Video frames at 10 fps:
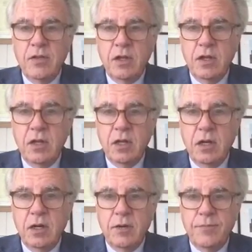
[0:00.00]
The
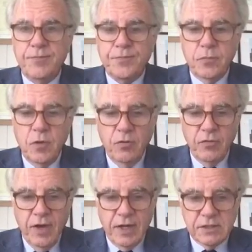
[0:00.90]

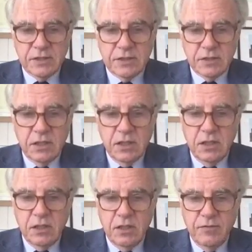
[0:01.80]

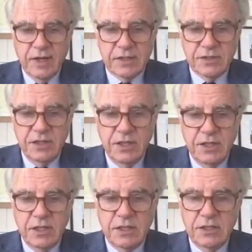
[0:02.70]
Novavax
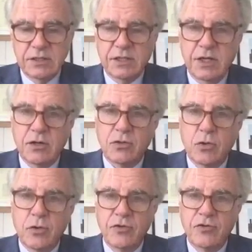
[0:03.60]
vaccine is geared
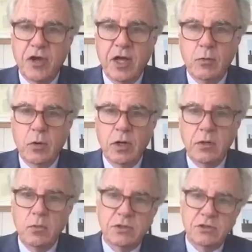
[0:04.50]
toward the
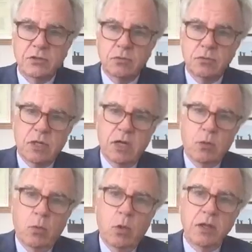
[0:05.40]
JN1, which is kind
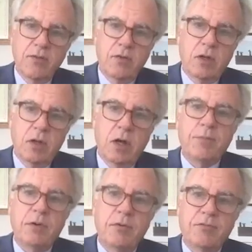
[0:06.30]
of one level
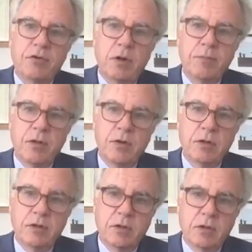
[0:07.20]
up from
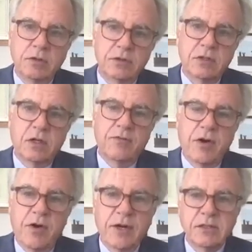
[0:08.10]
those
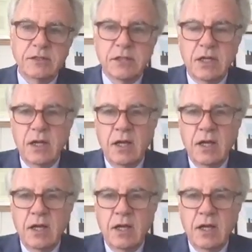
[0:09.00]
variants.